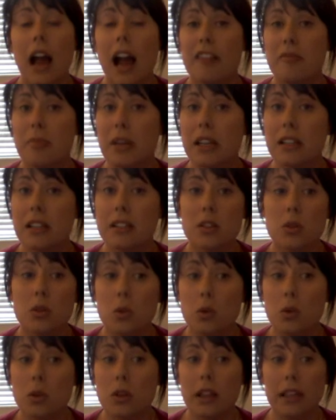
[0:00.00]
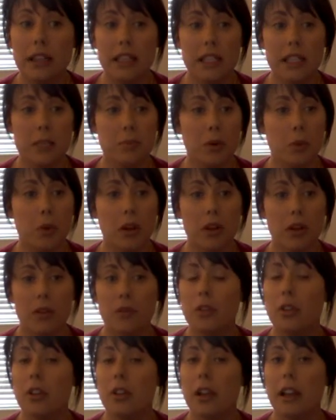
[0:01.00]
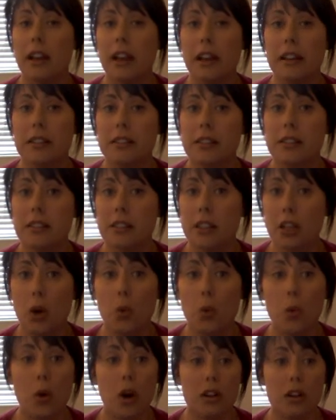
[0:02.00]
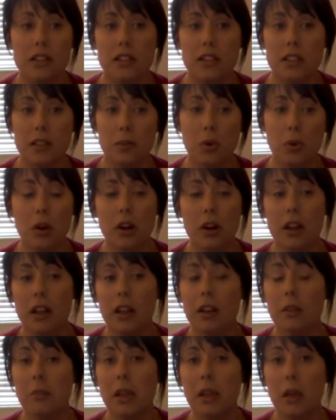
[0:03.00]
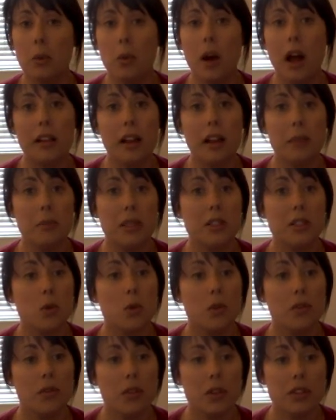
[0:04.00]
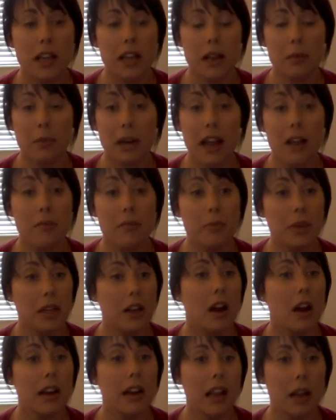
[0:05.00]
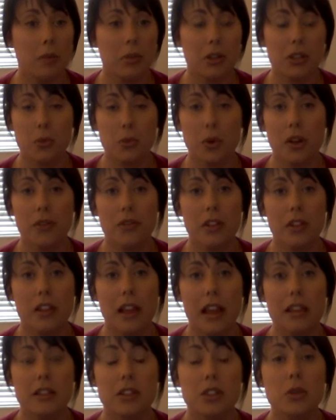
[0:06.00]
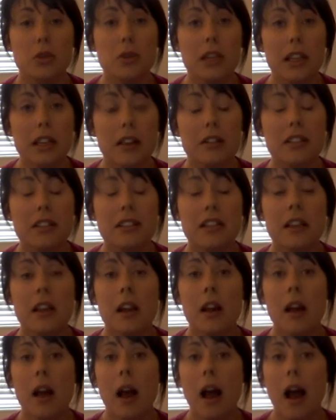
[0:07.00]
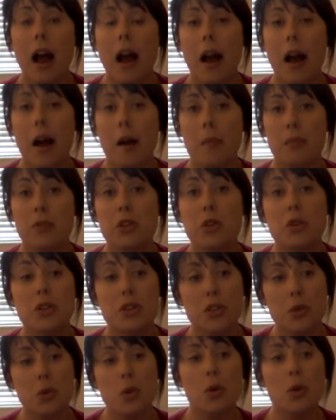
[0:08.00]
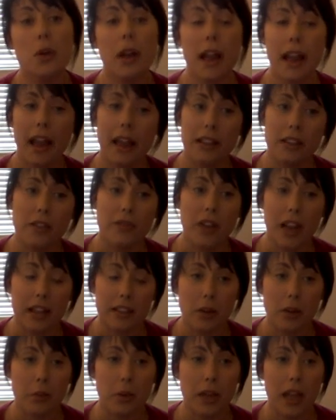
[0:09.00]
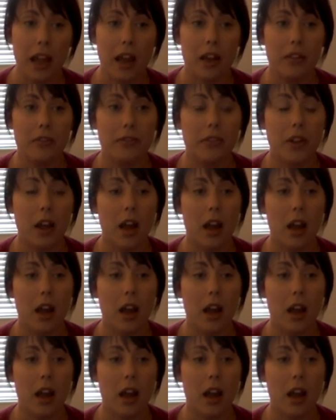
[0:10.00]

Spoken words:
I've been in school and he's been wonderful and has, worked and supported me while I'm in school full time, but I have been unable to work for the last 2 years due to school and the fact that we have